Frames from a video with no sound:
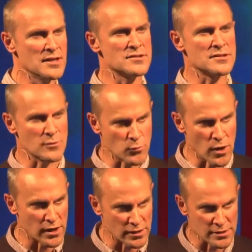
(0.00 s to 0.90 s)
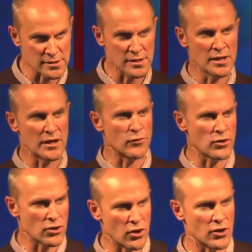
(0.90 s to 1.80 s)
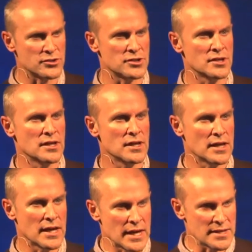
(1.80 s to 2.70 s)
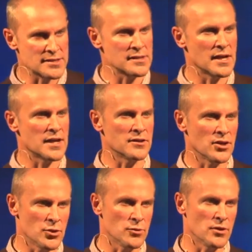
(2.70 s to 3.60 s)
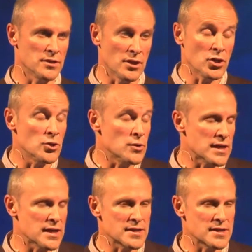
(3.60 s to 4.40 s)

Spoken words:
to the world of what God is and who he